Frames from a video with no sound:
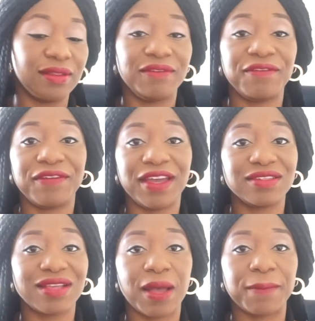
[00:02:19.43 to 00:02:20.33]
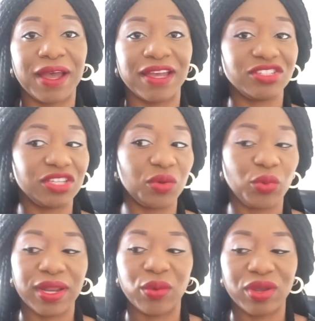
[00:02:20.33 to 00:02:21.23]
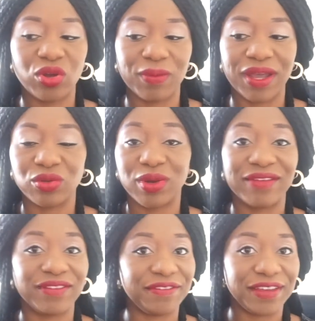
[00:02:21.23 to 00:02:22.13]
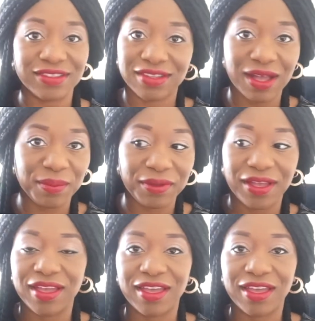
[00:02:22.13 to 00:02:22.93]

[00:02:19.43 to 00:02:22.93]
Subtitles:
The first app I check when I wake up, I don't have a first app.